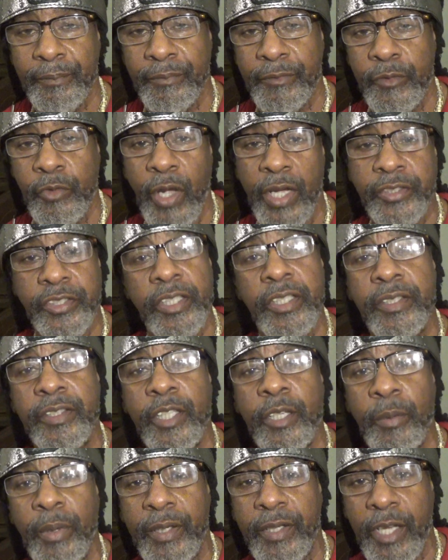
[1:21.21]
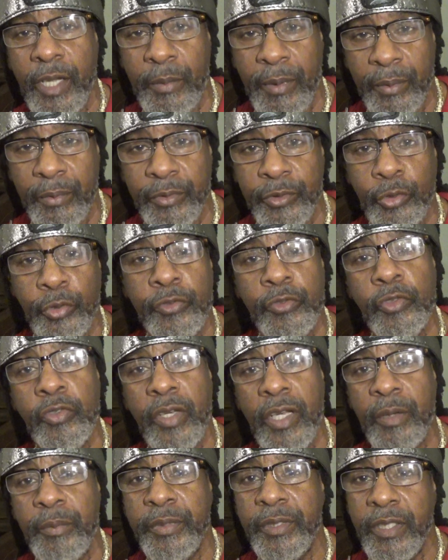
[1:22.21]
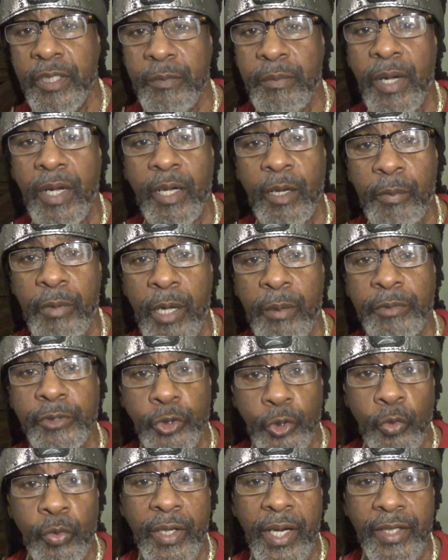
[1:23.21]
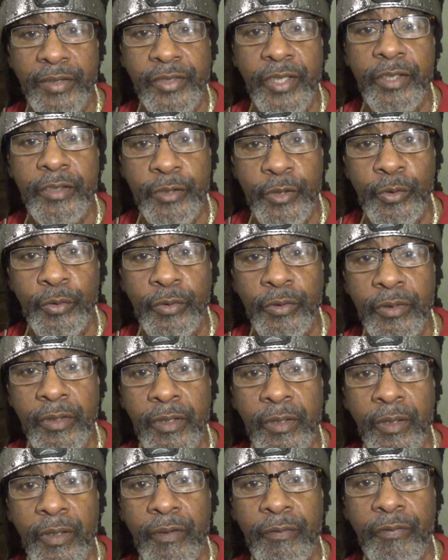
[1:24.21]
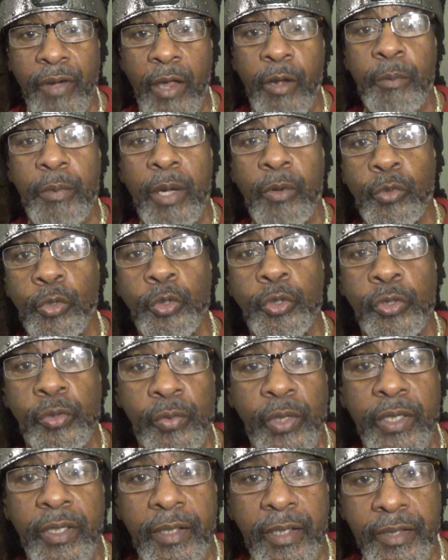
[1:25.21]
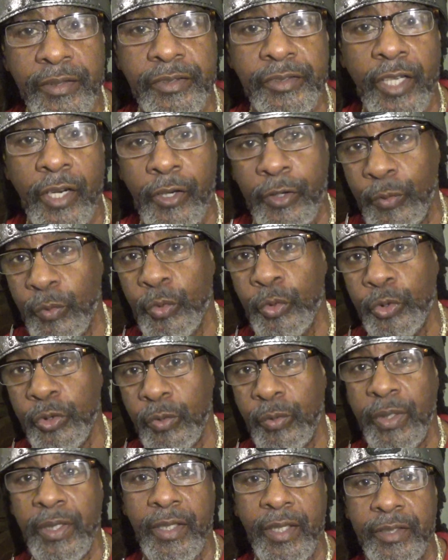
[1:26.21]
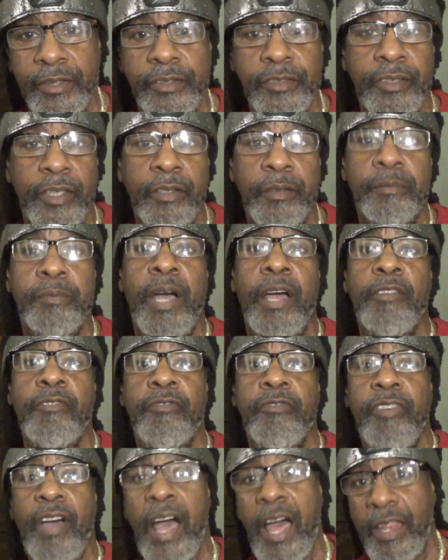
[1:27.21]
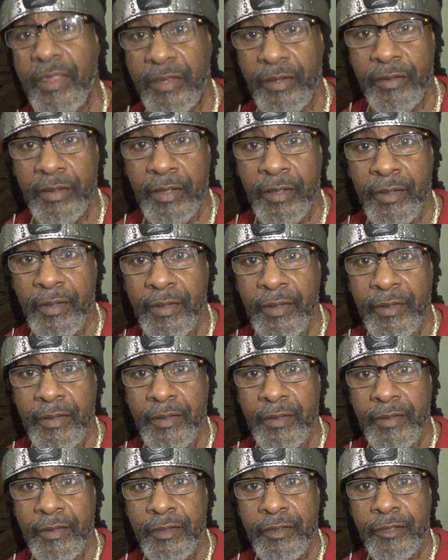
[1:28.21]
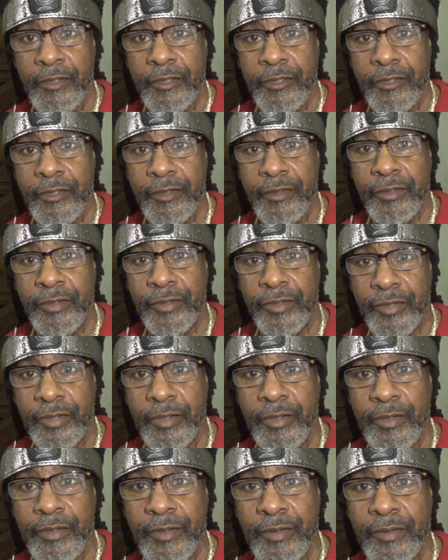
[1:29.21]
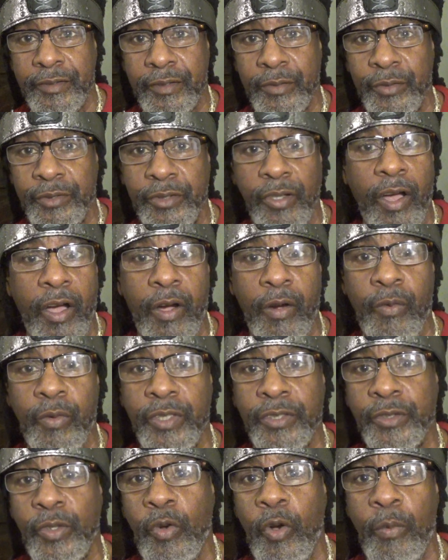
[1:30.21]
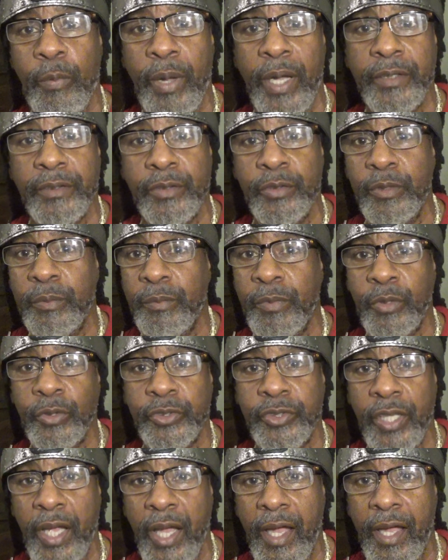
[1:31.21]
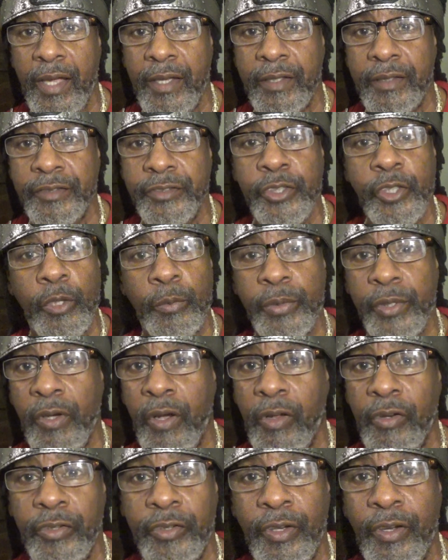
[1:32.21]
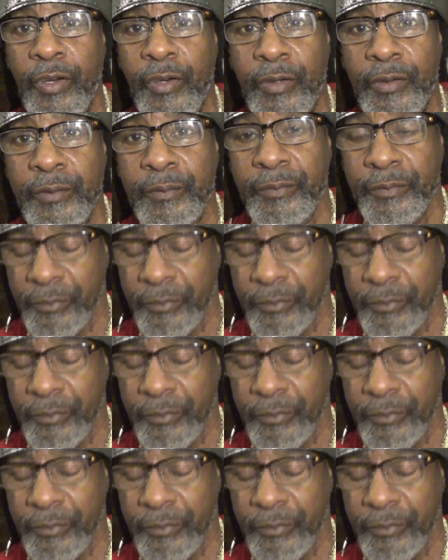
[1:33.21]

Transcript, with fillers: If you ask anything in My name, I will do it. you love Me, keep My commandments, do what I say, do. Follow My rules and regulations that are the rules and regulations of My Father. You see? So it's always going back to the Most High because He's going to be all in all.